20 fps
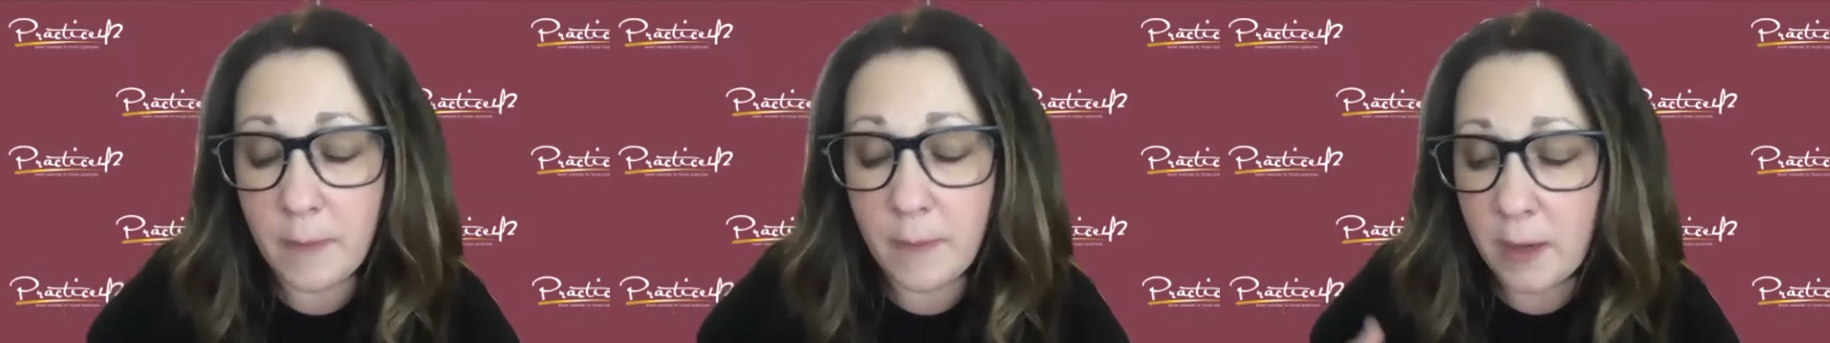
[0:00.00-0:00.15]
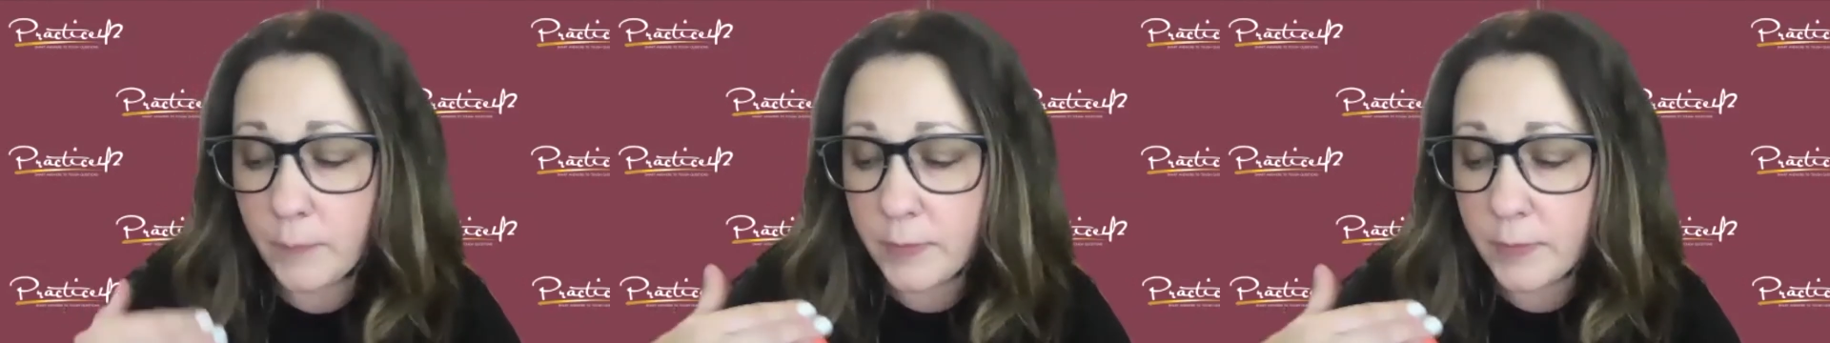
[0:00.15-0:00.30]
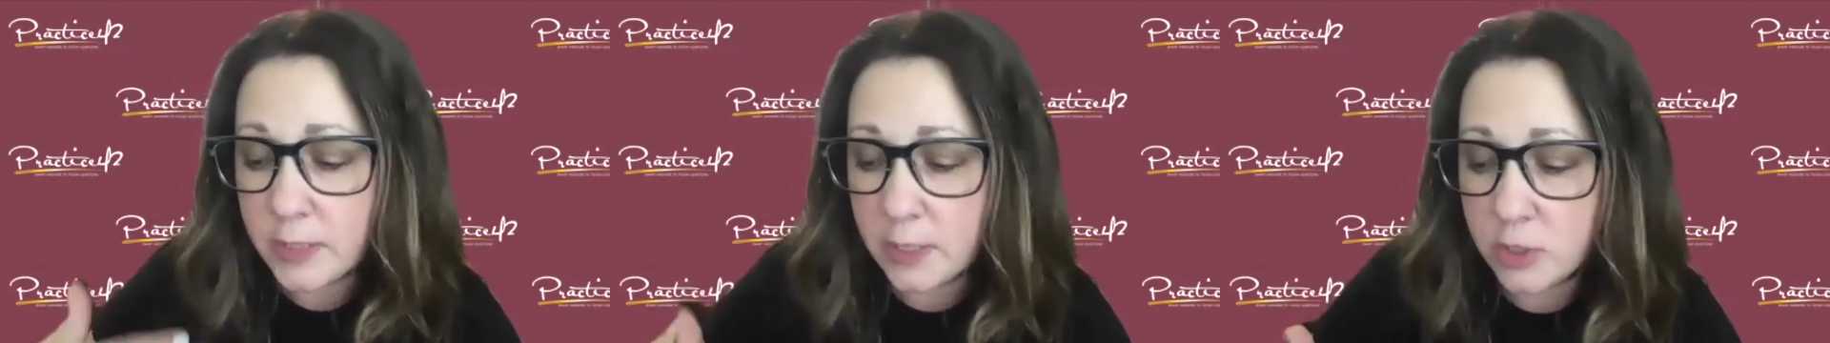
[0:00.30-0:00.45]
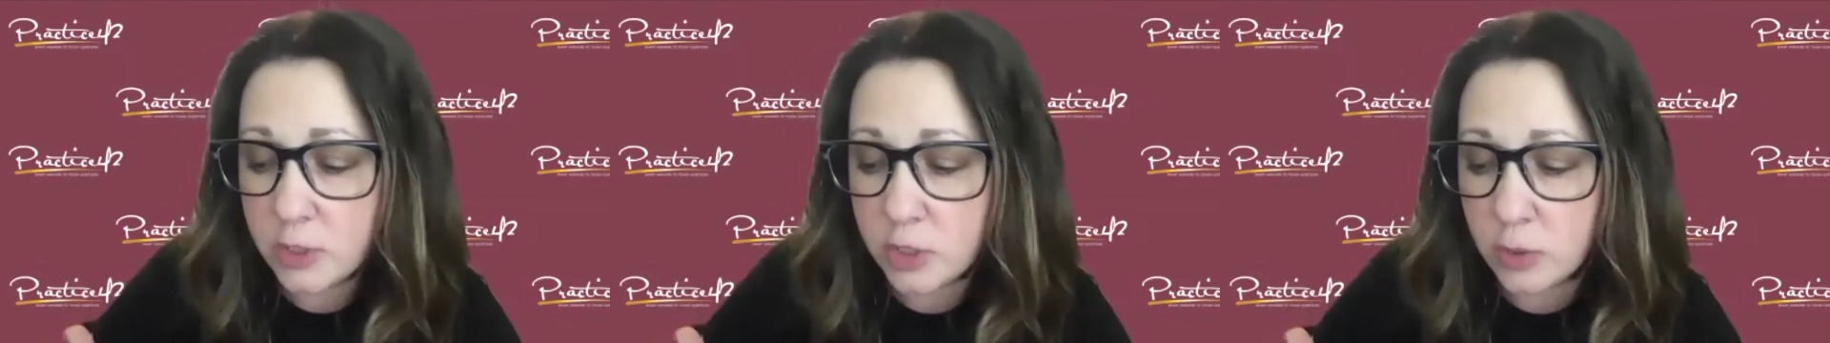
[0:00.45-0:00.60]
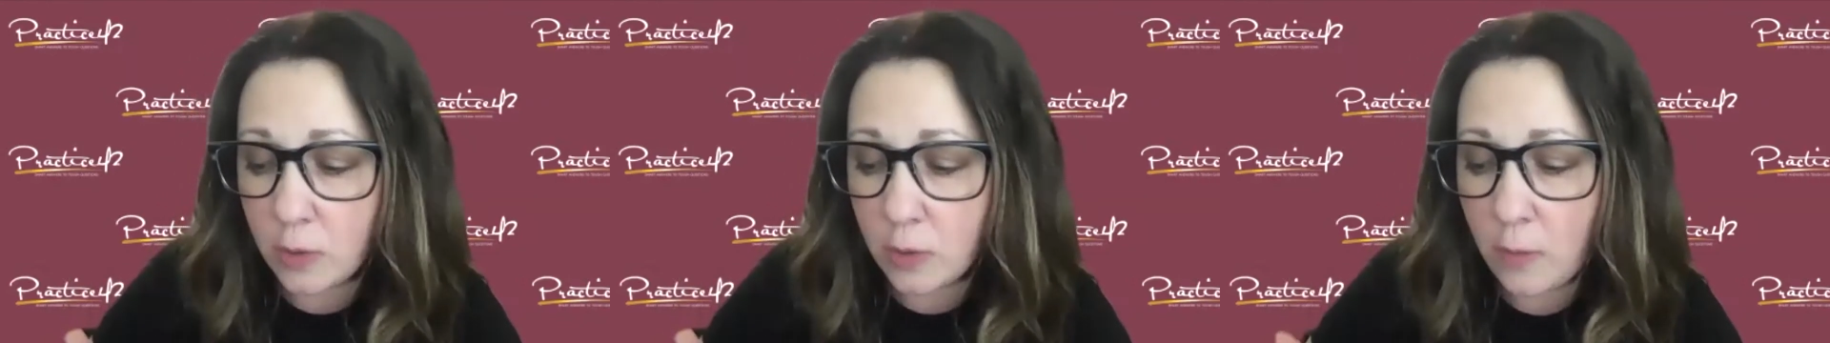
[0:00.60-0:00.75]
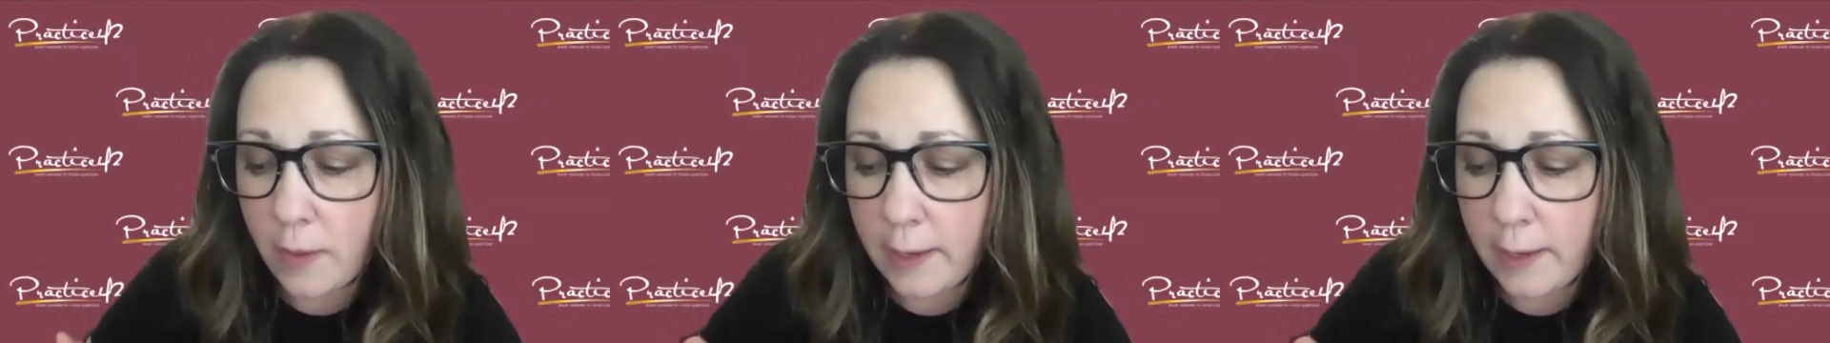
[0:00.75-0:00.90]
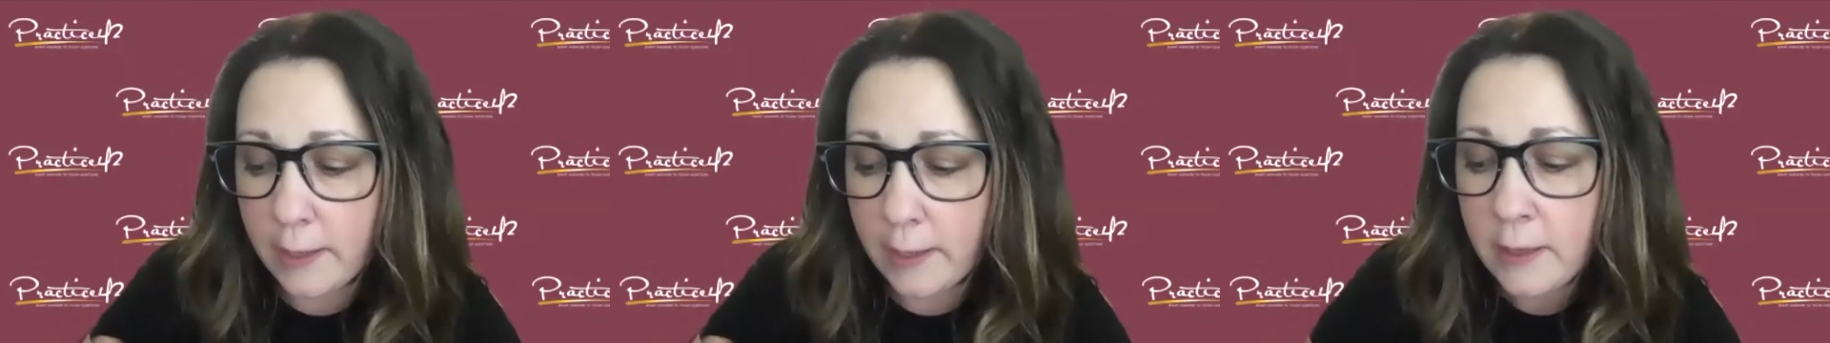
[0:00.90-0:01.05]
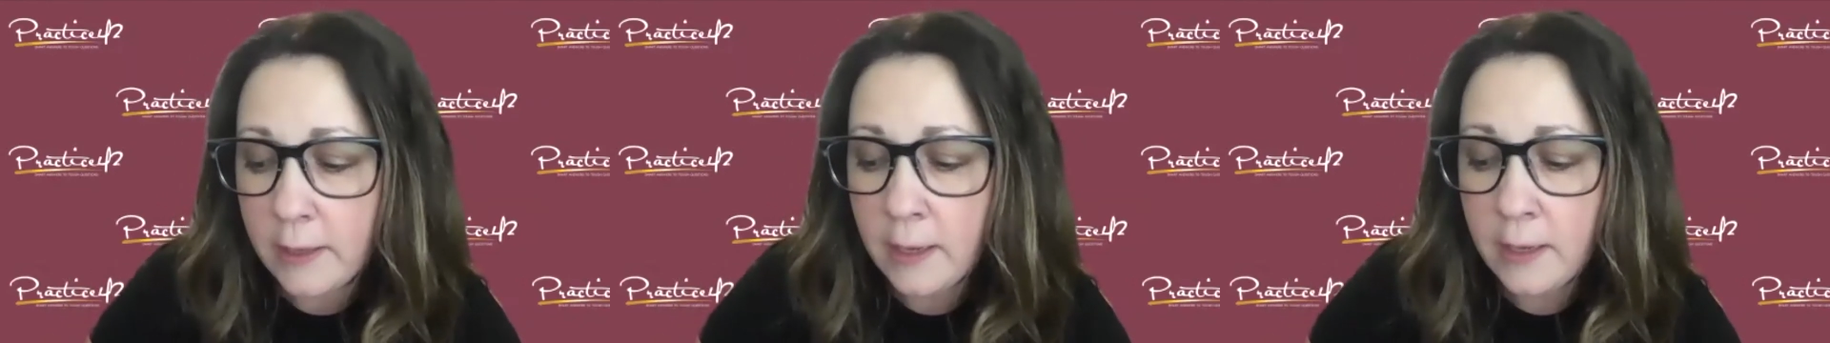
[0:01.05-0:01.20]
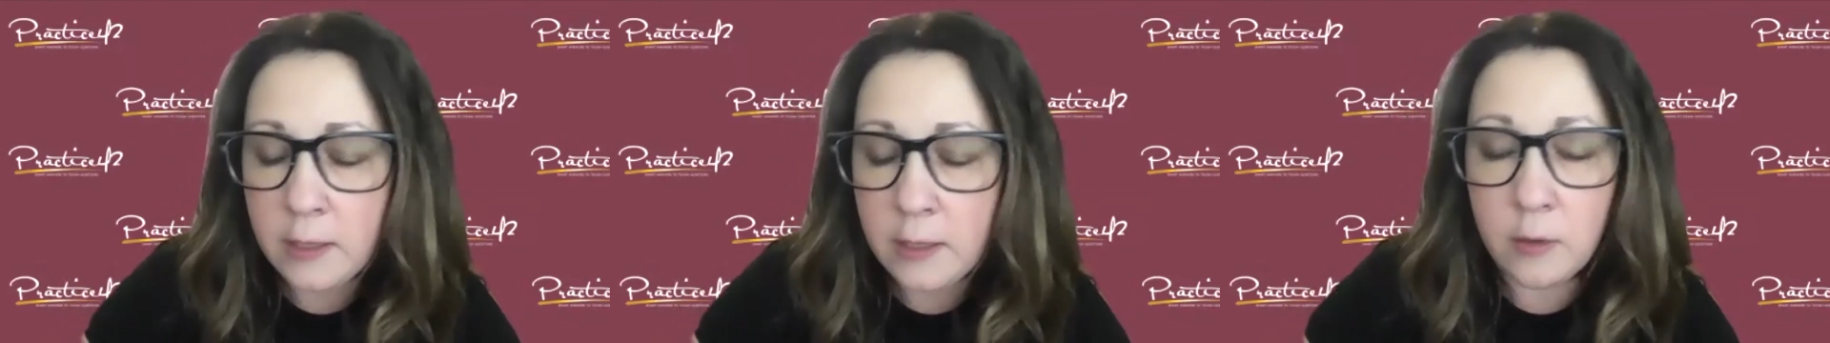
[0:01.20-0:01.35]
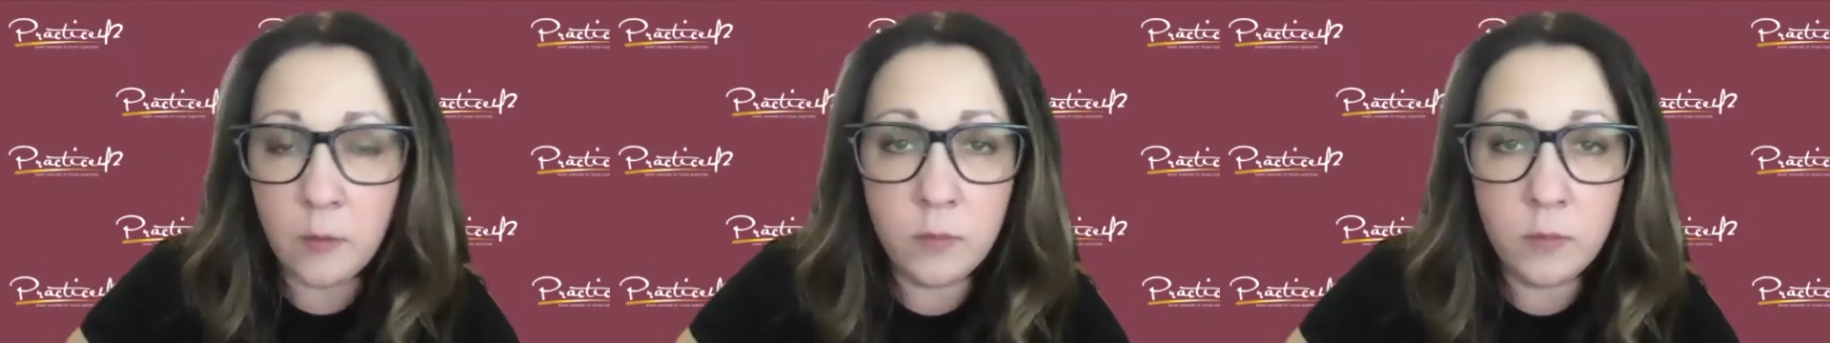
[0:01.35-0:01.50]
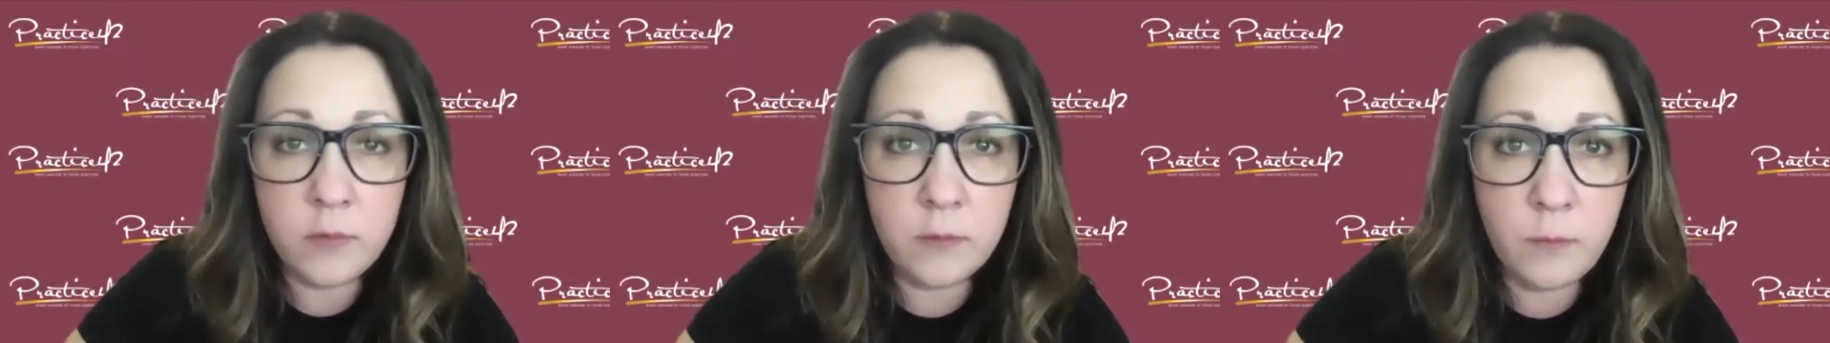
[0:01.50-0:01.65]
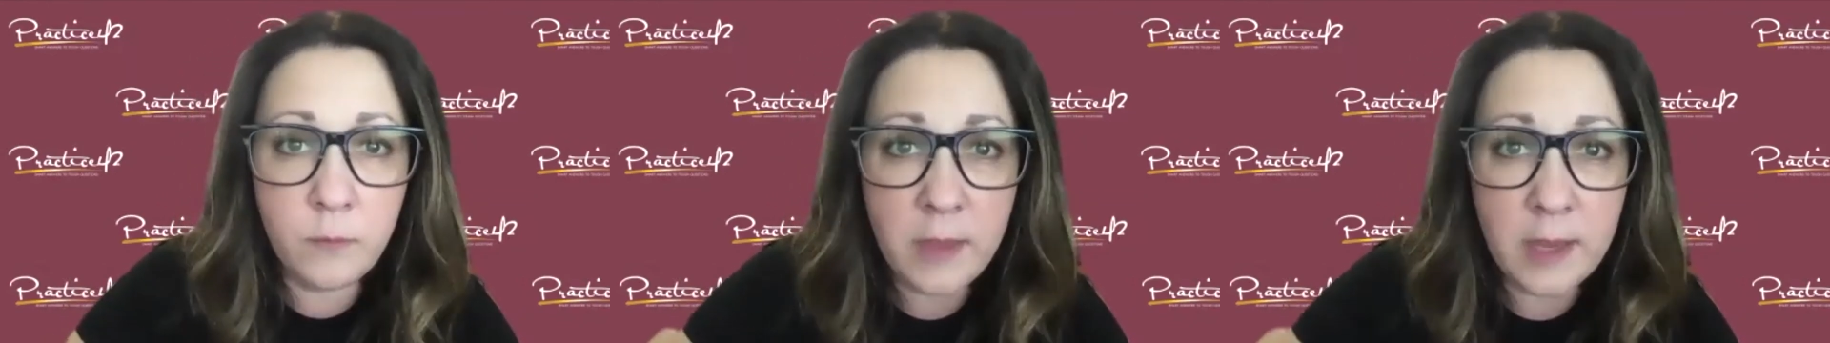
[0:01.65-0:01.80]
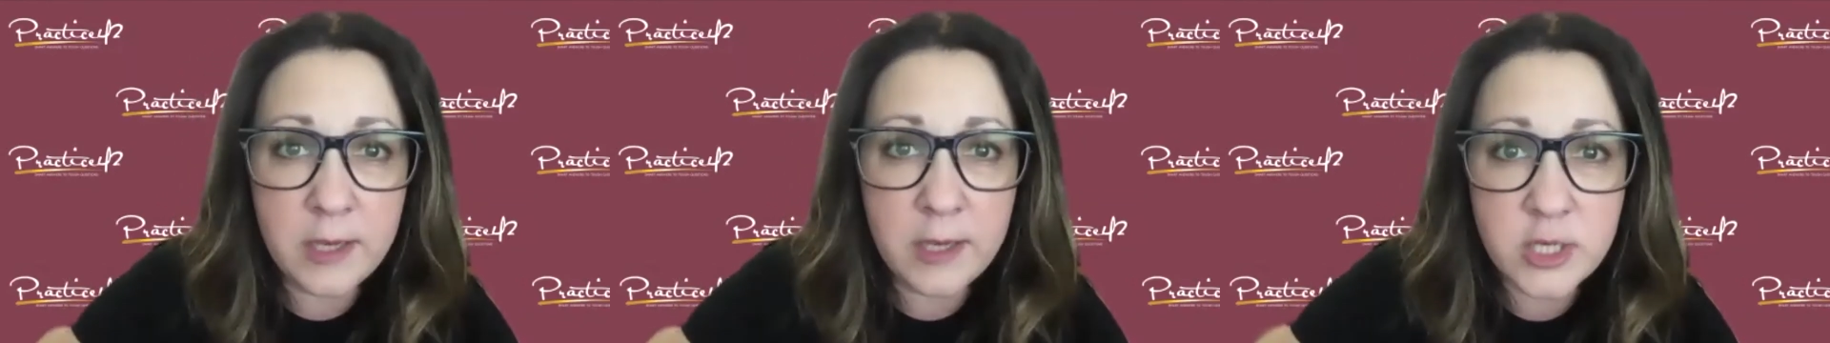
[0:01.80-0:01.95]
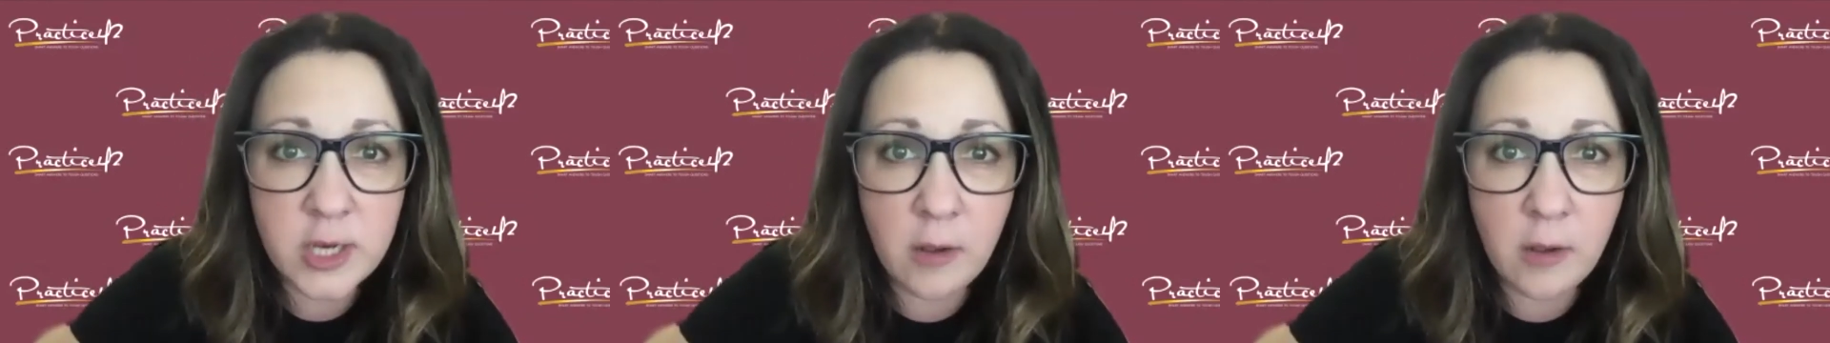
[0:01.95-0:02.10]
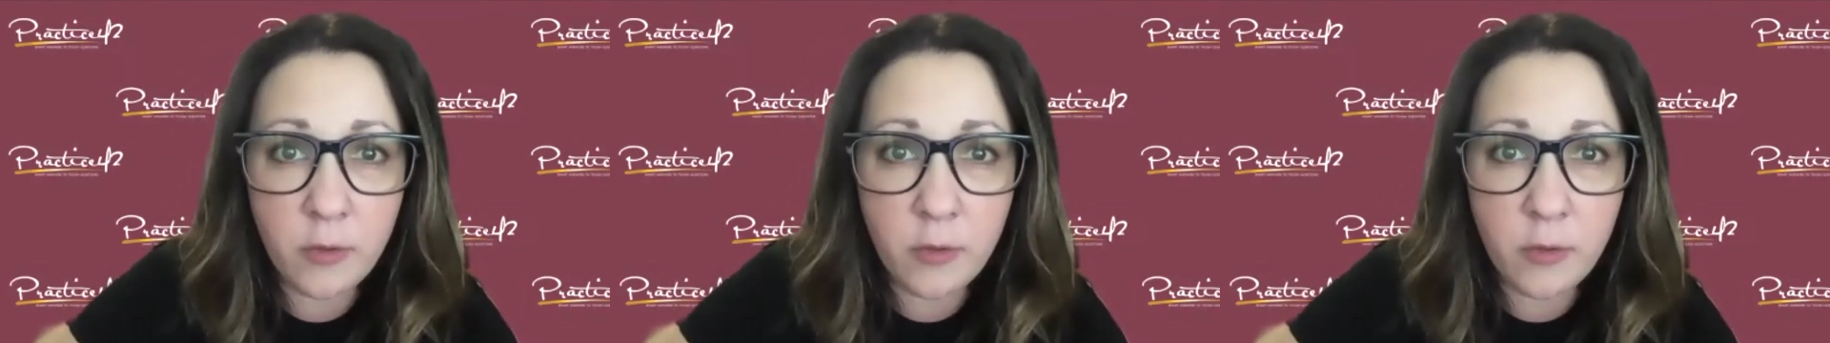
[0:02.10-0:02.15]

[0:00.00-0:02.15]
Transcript: A potential client, did they check